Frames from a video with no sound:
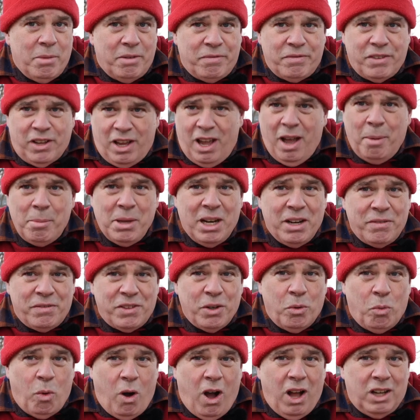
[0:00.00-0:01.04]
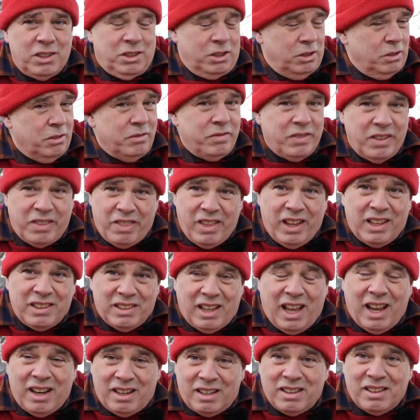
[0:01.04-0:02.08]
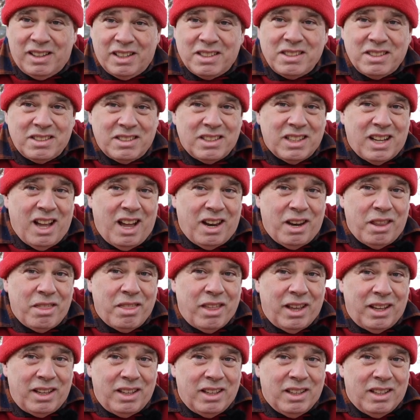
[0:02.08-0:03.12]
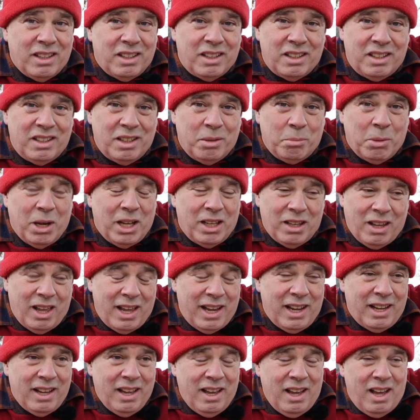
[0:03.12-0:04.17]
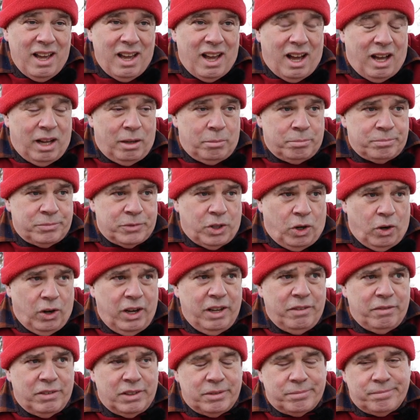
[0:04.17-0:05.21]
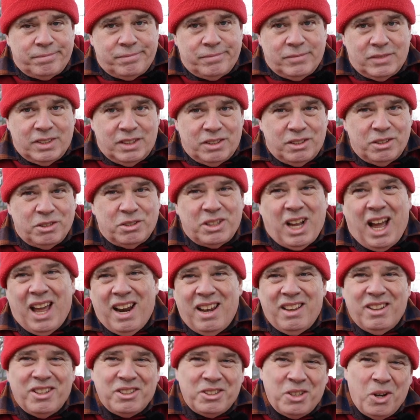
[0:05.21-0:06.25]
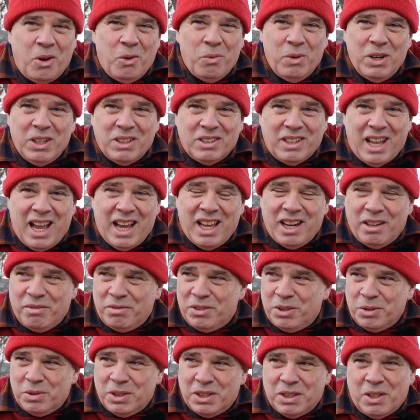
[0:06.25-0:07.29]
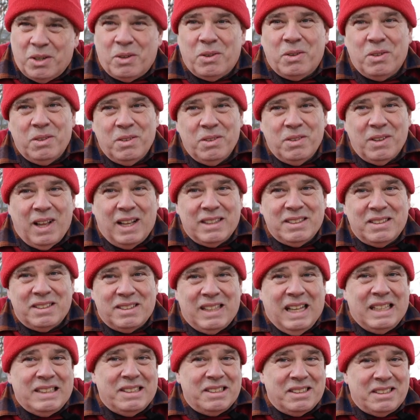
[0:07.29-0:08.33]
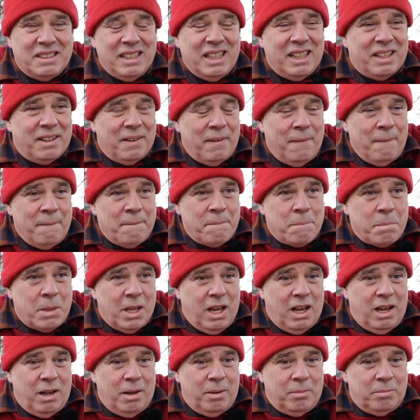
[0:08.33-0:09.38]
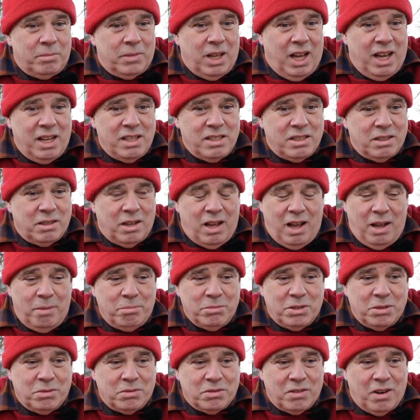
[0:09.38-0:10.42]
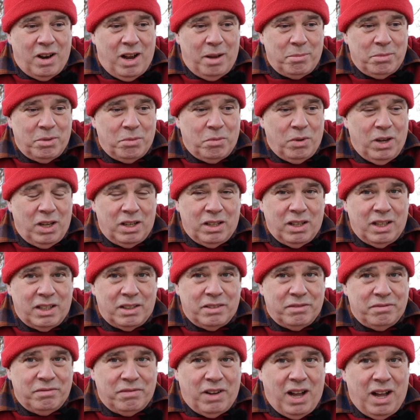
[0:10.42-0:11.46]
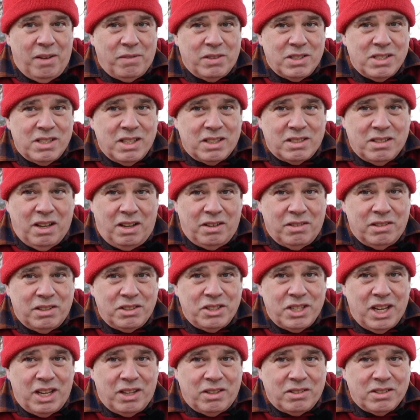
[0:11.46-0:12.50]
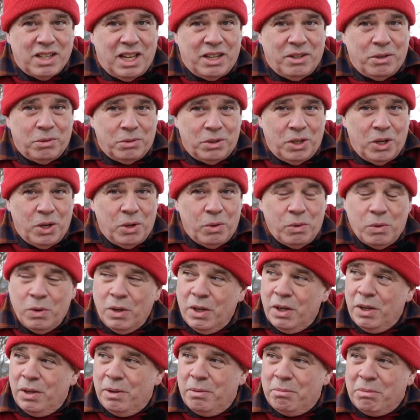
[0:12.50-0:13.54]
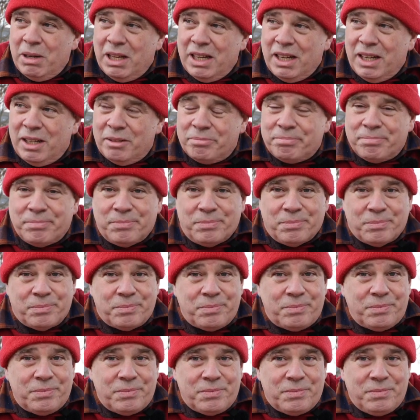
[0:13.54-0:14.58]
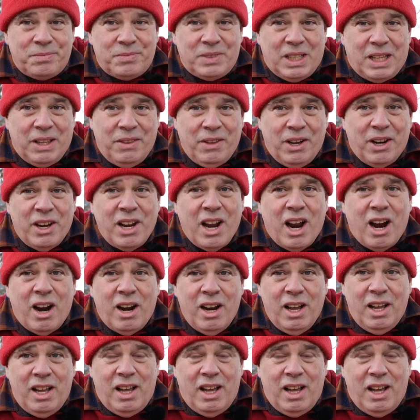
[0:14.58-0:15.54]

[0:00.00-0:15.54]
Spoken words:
if you want to, if you think that this is the kind of thing you might like, or even there's no real negative to it though. That's just it. I'm subscribed to like 500 or 600 channels. I don't know, but there you are.